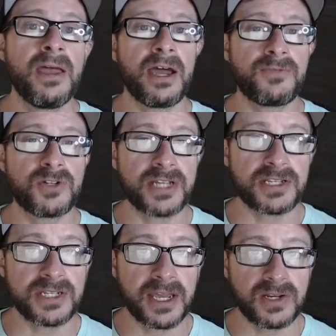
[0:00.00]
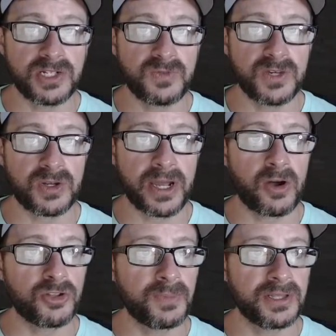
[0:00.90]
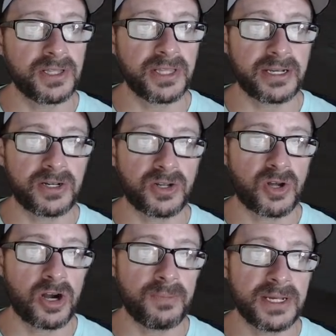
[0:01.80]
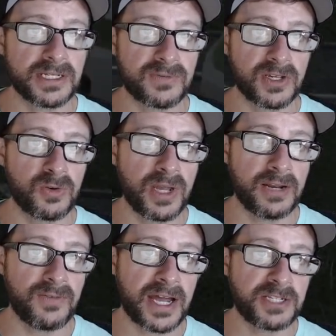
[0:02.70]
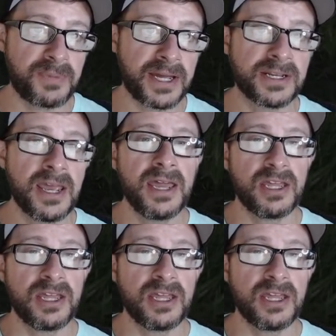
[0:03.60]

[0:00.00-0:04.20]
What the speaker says: After testing out each field, I ultimately landed on art because of the creative aspect,